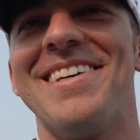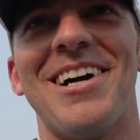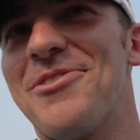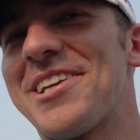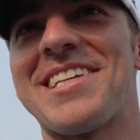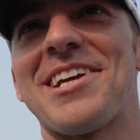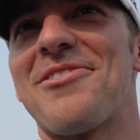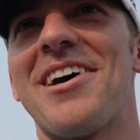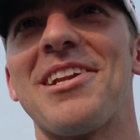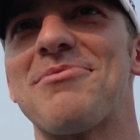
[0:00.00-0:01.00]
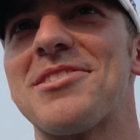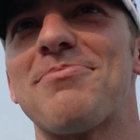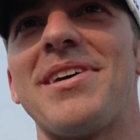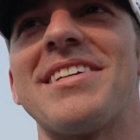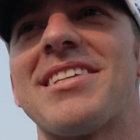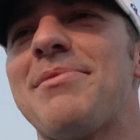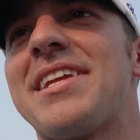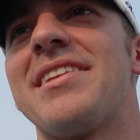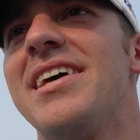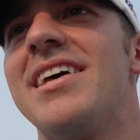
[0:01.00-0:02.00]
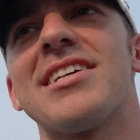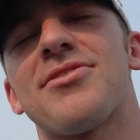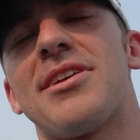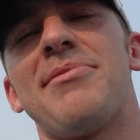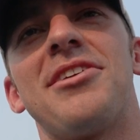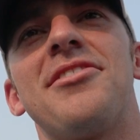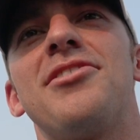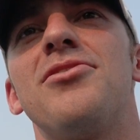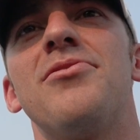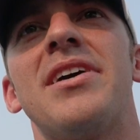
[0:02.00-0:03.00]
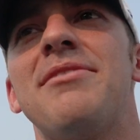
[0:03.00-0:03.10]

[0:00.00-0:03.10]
I want to take a ride up to space. I mean, that's what I'm there to do.